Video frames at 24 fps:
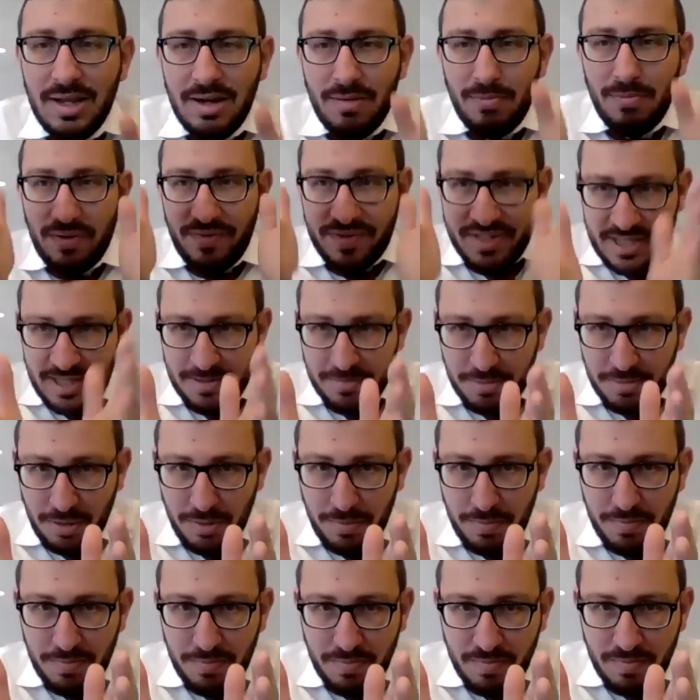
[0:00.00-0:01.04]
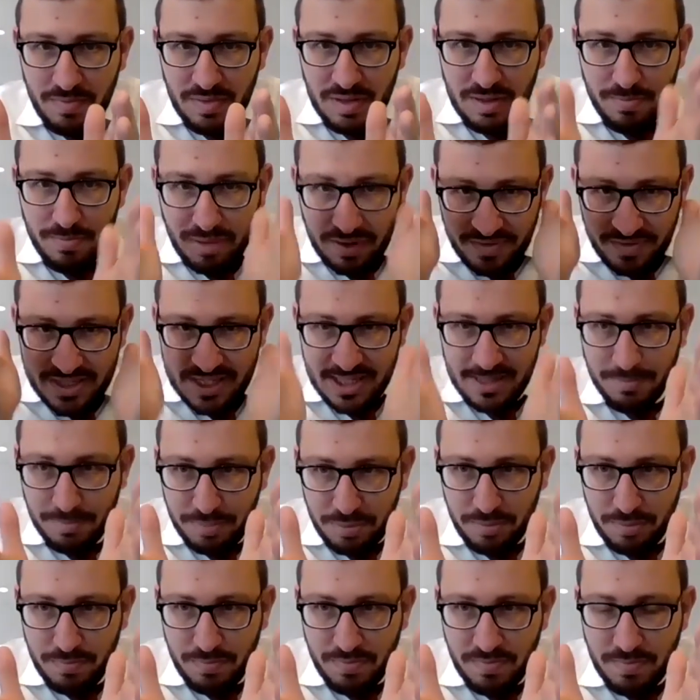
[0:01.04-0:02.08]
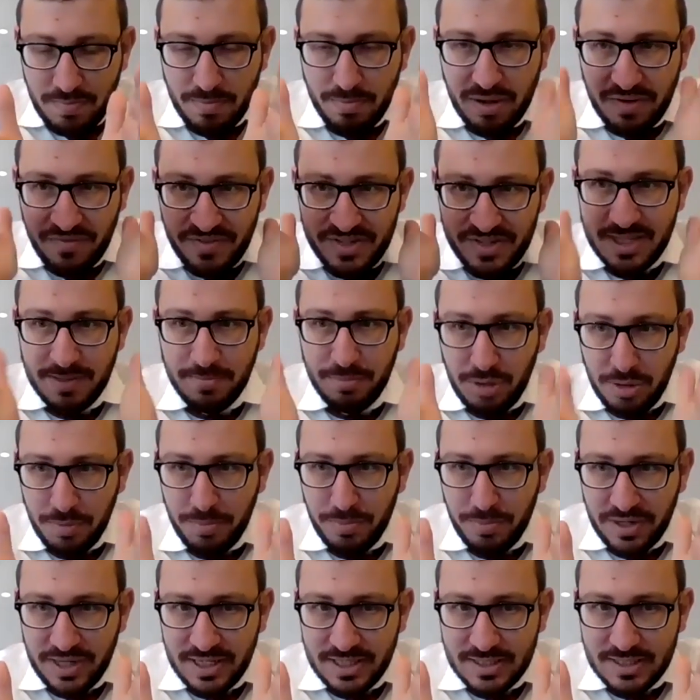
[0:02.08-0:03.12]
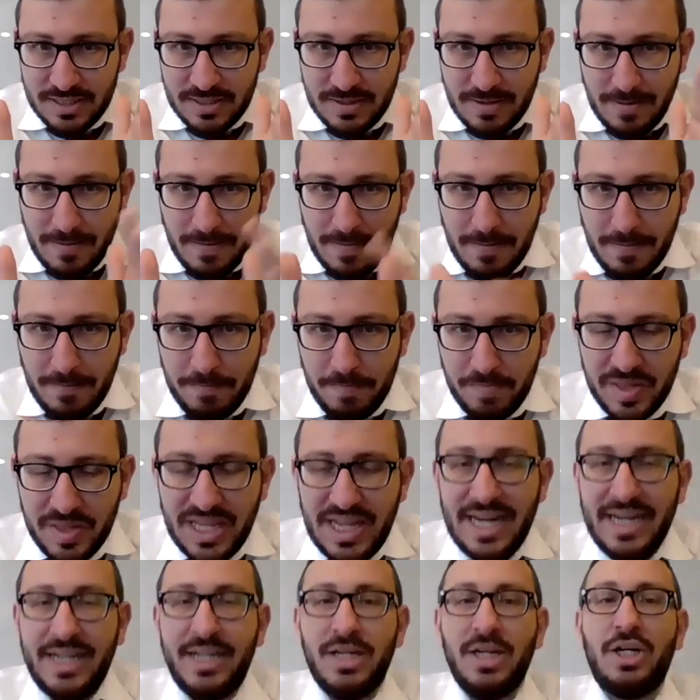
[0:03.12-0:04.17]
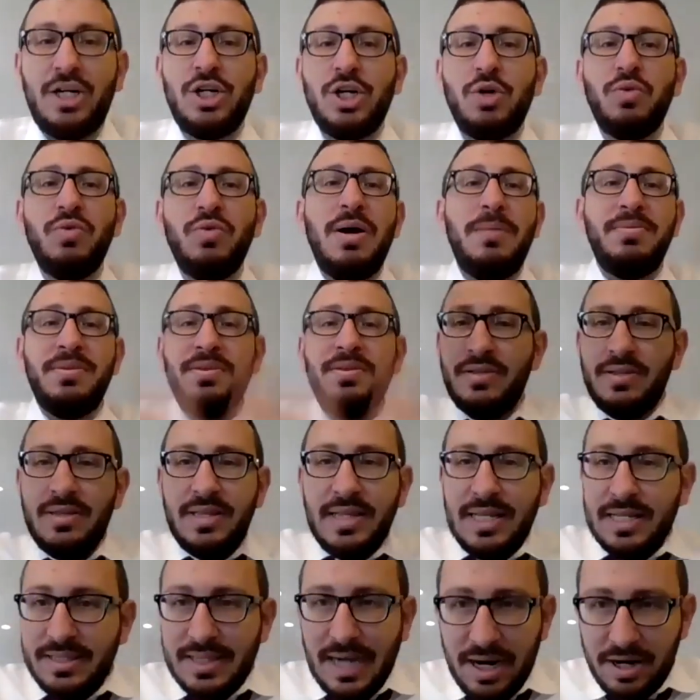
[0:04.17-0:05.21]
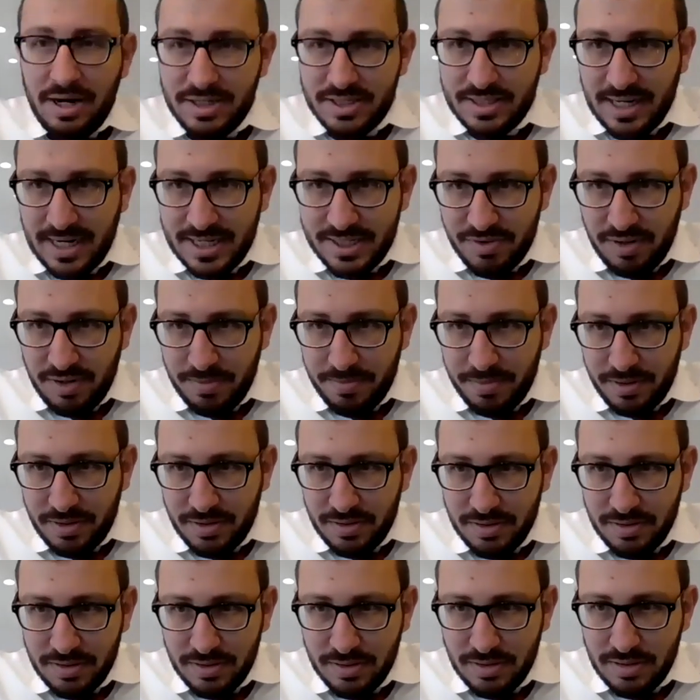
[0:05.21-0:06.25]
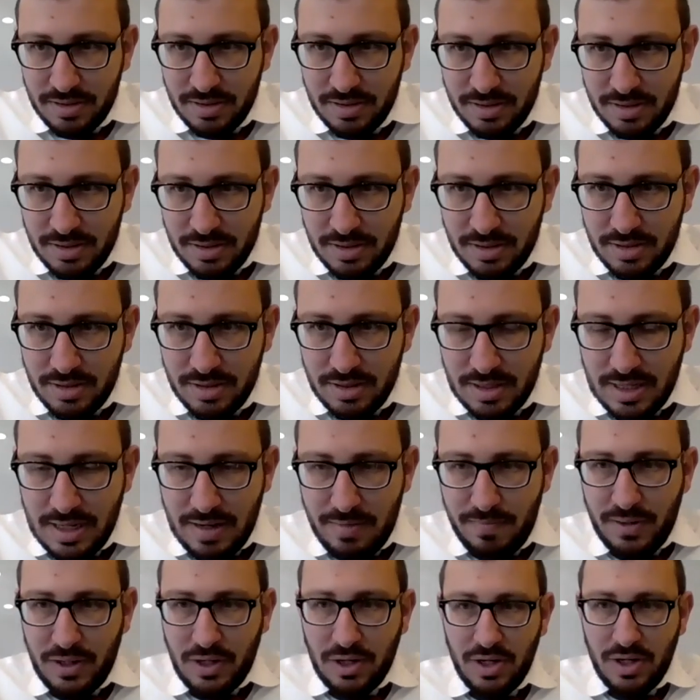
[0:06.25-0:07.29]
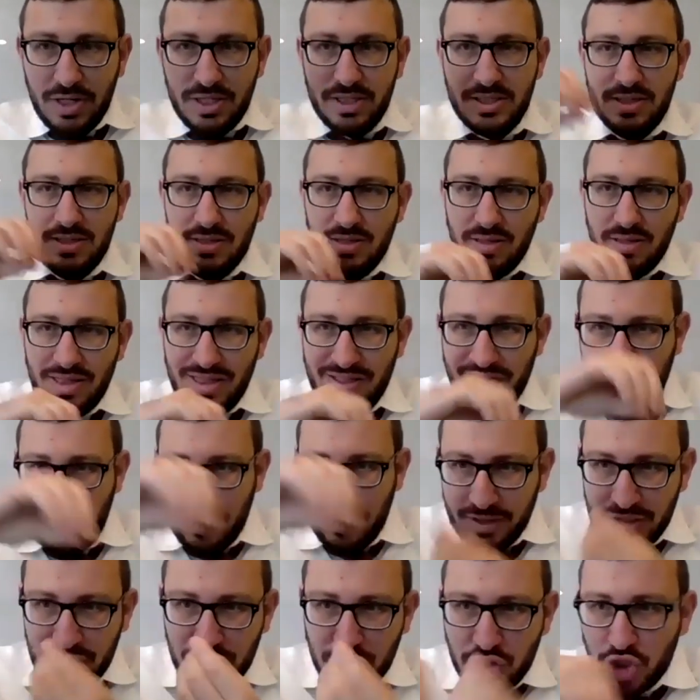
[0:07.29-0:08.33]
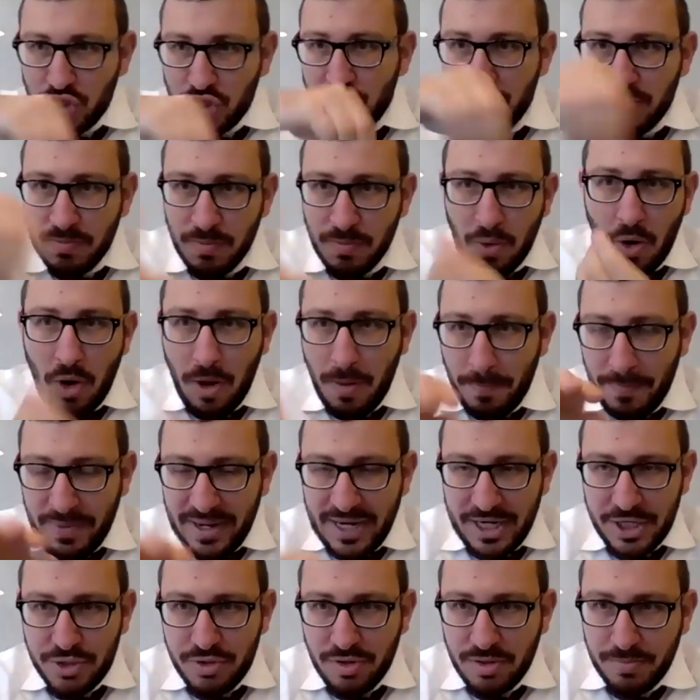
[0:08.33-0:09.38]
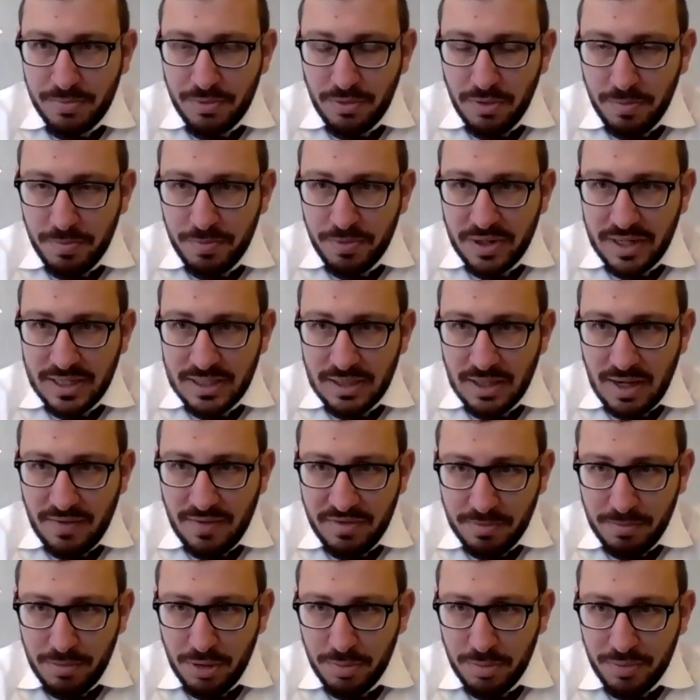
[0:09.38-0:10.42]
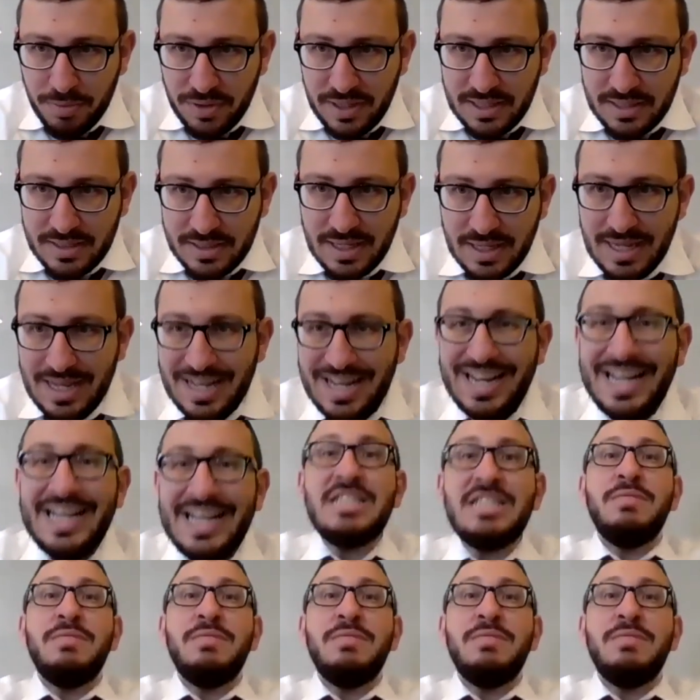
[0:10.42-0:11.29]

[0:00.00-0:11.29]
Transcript: But if it's in the blue, but if it's in the but if it's in the blueprint, it could corrupt the entire skyscraper, because the very small picture of the blueprint of the blueprint is